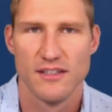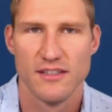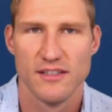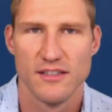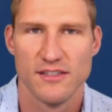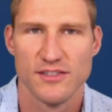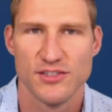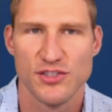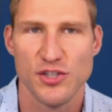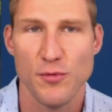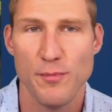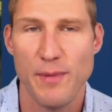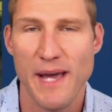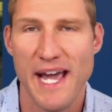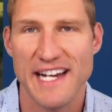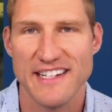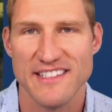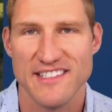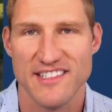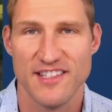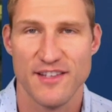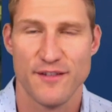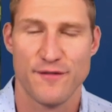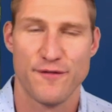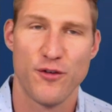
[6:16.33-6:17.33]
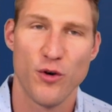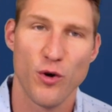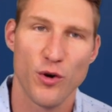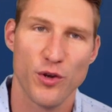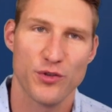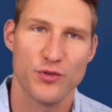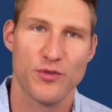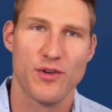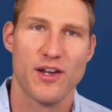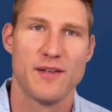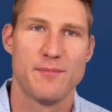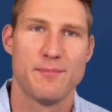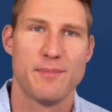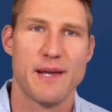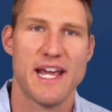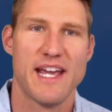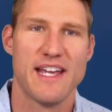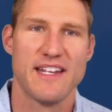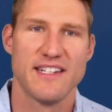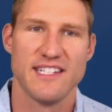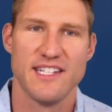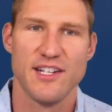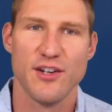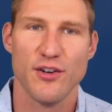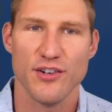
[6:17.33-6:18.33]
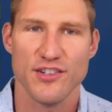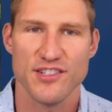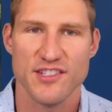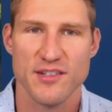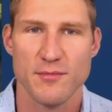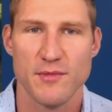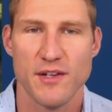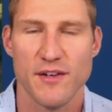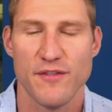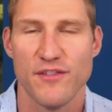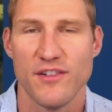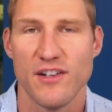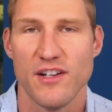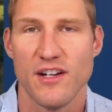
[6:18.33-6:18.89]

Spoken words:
So back to the fourth grade band, here are some different